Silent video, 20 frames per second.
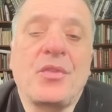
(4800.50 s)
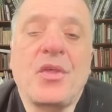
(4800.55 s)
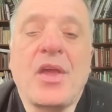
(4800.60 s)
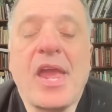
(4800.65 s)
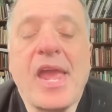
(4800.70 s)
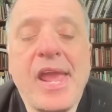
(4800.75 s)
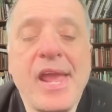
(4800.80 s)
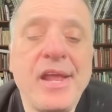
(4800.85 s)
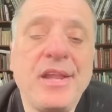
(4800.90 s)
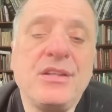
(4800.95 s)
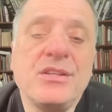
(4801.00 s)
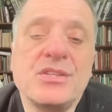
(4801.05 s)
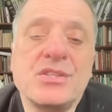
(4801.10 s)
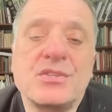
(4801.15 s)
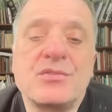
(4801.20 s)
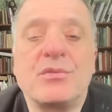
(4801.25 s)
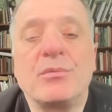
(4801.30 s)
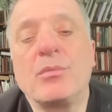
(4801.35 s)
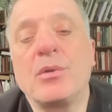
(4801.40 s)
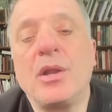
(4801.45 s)
hints
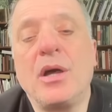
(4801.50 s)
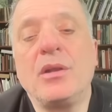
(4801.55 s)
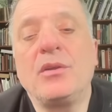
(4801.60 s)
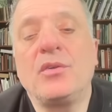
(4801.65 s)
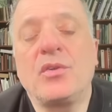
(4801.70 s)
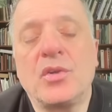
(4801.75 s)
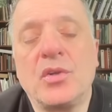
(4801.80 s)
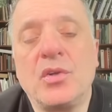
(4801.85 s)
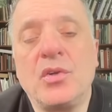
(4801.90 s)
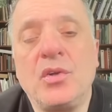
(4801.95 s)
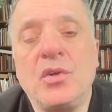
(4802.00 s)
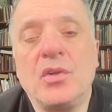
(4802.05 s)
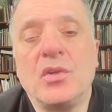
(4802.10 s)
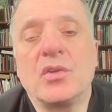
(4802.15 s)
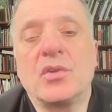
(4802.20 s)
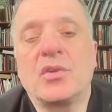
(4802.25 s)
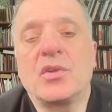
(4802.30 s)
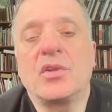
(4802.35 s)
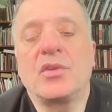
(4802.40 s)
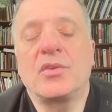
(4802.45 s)
from London
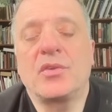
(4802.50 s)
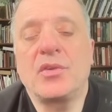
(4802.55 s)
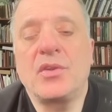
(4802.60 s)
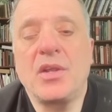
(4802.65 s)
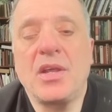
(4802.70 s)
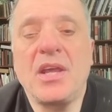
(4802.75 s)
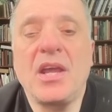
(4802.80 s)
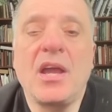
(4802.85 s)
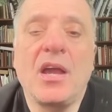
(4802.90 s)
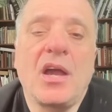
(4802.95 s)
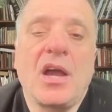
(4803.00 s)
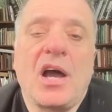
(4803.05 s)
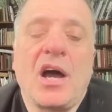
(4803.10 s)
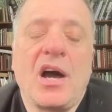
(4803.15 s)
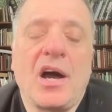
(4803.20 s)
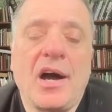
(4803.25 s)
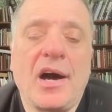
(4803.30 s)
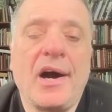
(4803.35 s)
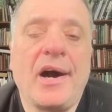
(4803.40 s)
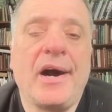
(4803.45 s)
that the
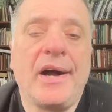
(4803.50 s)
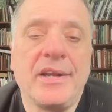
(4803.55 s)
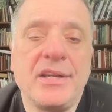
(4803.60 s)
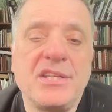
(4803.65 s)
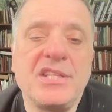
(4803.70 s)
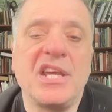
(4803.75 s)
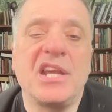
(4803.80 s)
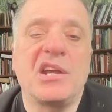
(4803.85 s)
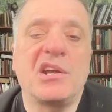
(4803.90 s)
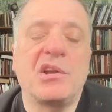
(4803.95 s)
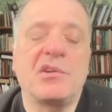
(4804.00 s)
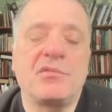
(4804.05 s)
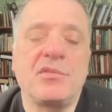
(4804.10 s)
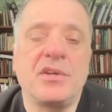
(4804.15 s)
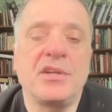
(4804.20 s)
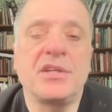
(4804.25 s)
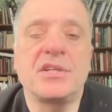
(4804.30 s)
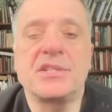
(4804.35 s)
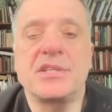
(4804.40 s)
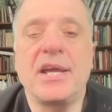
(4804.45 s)
idea of
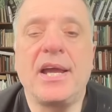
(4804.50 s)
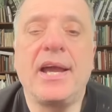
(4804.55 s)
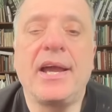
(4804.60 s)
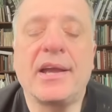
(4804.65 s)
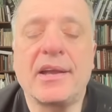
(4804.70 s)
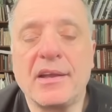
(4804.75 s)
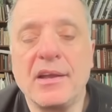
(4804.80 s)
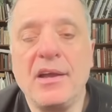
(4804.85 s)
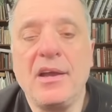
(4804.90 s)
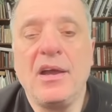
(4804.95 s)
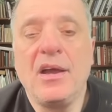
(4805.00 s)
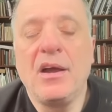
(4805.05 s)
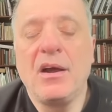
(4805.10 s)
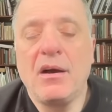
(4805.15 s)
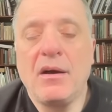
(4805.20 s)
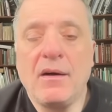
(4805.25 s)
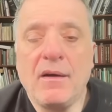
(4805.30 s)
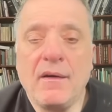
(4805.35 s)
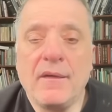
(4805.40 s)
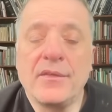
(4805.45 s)
an attack
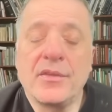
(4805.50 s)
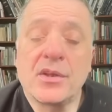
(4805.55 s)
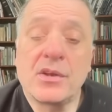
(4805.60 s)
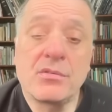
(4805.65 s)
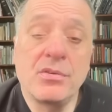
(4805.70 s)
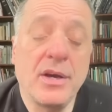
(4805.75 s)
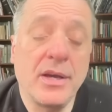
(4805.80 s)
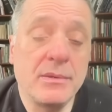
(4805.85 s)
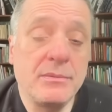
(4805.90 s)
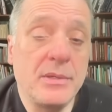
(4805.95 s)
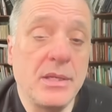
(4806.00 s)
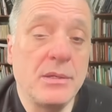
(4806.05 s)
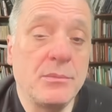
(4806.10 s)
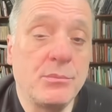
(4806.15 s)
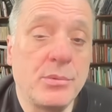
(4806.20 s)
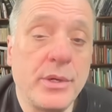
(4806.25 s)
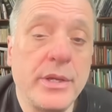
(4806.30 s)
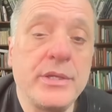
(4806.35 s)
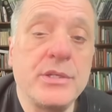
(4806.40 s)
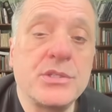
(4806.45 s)
on the Crimean
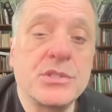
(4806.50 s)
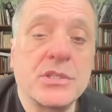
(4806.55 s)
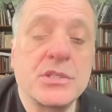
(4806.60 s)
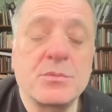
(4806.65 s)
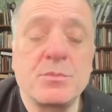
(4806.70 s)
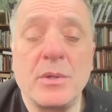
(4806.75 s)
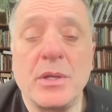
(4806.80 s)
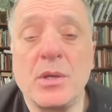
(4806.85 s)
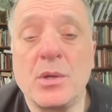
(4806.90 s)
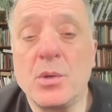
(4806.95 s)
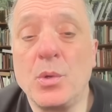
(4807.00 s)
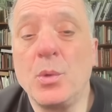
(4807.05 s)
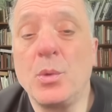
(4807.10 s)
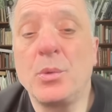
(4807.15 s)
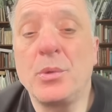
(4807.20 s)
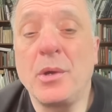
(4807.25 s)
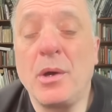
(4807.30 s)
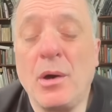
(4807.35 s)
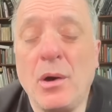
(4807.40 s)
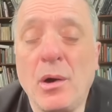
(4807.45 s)
Bridge has been
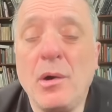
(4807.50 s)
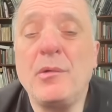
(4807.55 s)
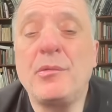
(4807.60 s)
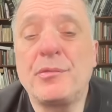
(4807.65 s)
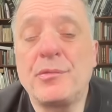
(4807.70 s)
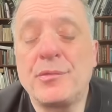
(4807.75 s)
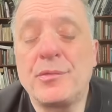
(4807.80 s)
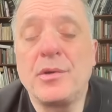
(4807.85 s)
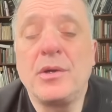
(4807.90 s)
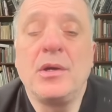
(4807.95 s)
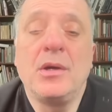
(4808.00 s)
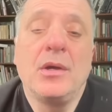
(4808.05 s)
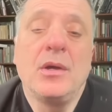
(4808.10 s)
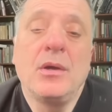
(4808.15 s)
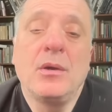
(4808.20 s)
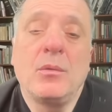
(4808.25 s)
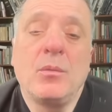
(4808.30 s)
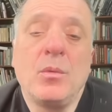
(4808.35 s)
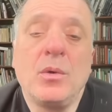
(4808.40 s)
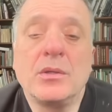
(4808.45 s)
called off,
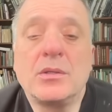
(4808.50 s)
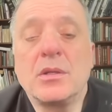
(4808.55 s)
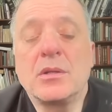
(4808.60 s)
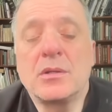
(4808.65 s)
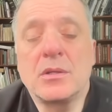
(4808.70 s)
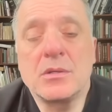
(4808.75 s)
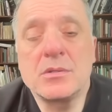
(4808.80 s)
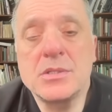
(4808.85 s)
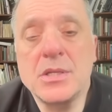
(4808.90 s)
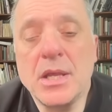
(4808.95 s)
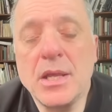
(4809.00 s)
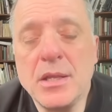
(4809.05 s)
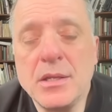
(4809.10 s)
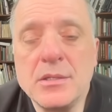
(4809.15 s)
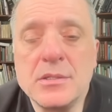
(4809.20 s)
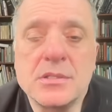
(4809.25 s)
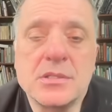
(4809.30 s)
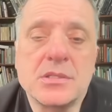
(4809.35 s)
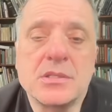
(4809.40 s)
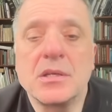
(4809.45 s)
whether those
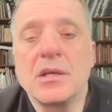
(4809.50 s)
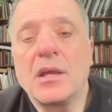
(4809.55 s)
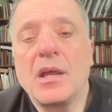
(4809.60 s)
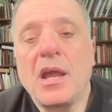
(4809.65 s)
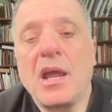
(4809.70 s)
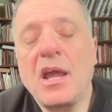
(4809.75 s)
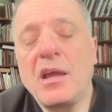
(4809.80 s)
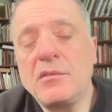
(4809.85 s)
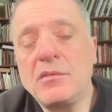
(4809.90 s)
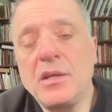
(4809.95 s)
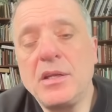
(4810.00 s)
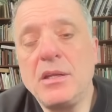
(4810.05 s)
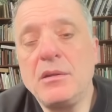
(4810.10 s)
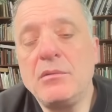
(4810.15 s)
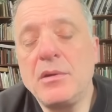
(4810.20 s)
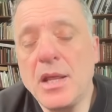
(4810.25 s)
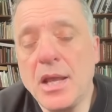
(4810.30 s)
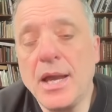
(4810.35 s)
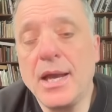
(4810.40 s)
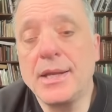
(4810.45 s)
hints have any
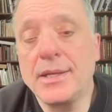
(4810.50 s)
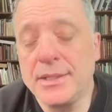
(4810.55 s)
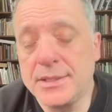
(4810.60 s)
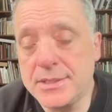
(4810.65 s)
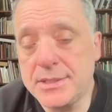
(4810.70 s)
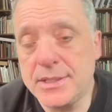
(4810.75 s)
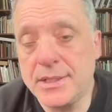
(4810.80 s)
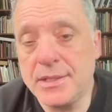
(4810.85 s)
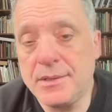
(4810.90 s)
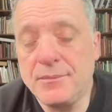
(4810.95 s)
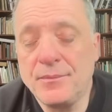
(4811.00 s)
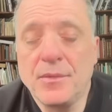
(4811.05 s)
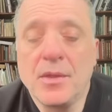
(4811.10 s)
reality.